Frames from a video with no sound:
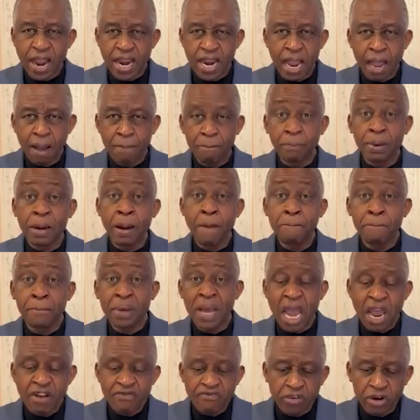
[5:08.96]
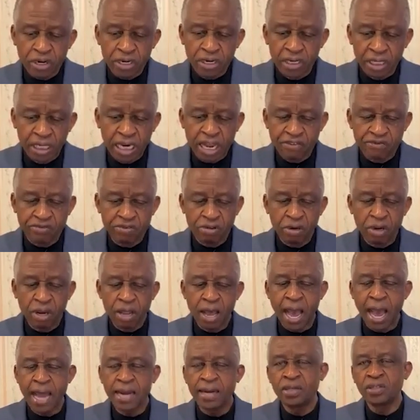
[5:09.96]
fire, prepared for the
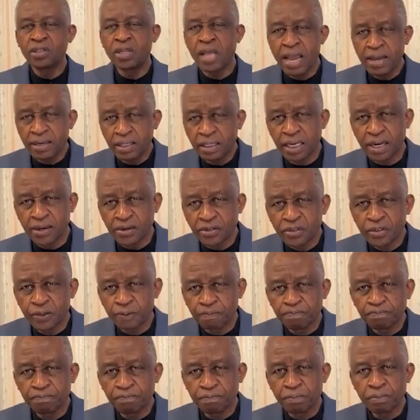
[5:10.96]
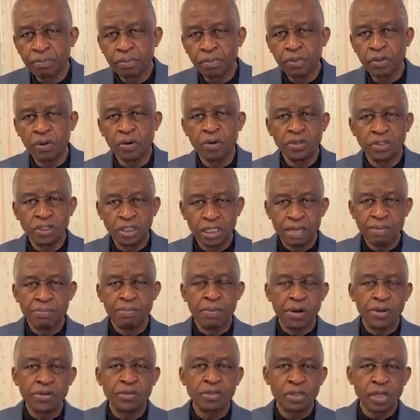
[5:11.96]
devil and his angels. Those
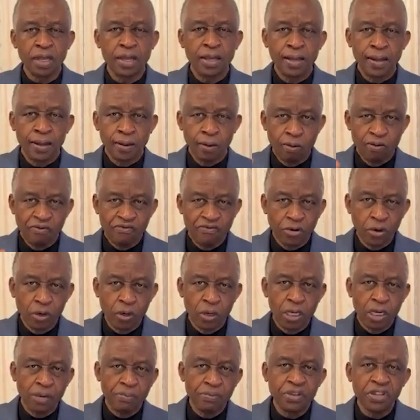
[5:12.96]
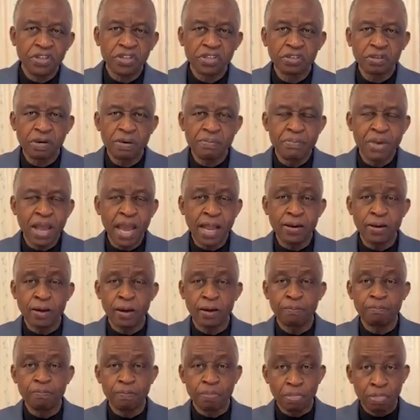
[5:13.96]
demons who followed him in his
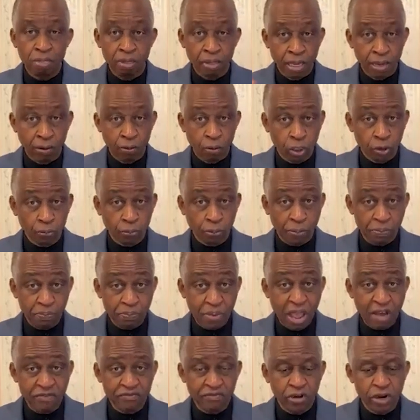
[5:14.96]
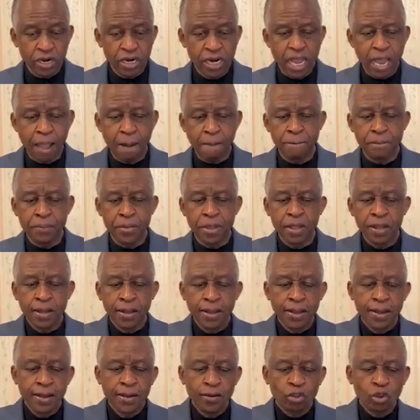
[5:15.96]
rebellion. He was prepared for them.
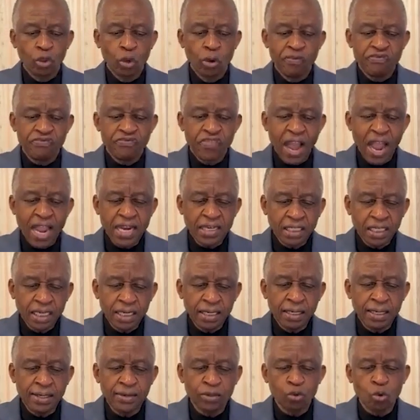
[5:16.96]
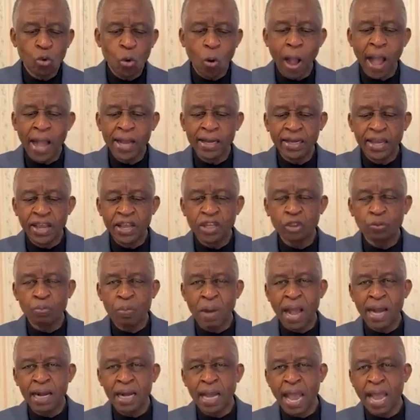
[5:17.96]
So fighting his war
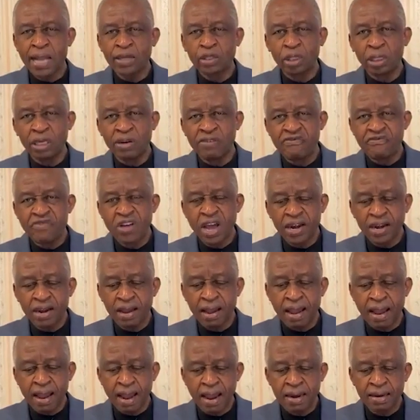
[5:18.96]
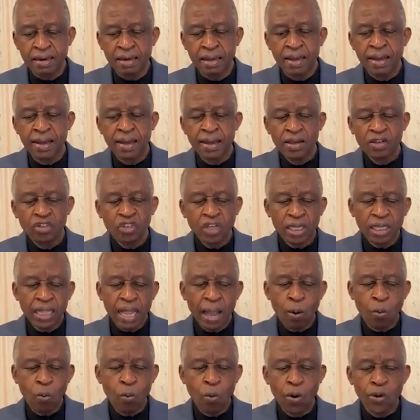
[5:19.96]
against mankind to the very end,
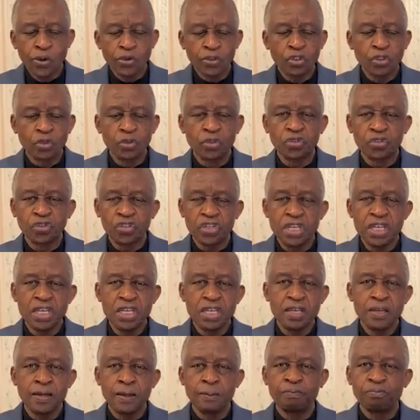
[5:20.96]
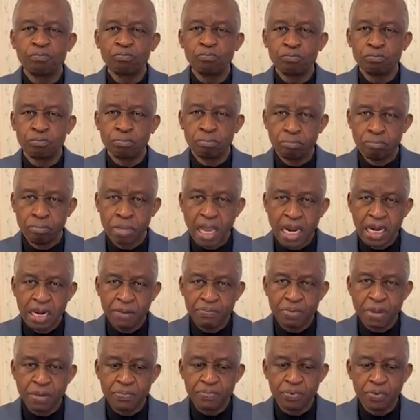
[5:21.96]
Satan wants to see
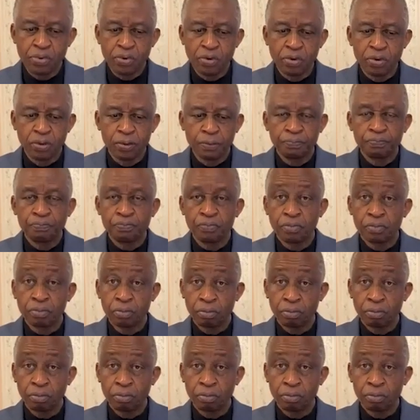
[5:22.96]
many people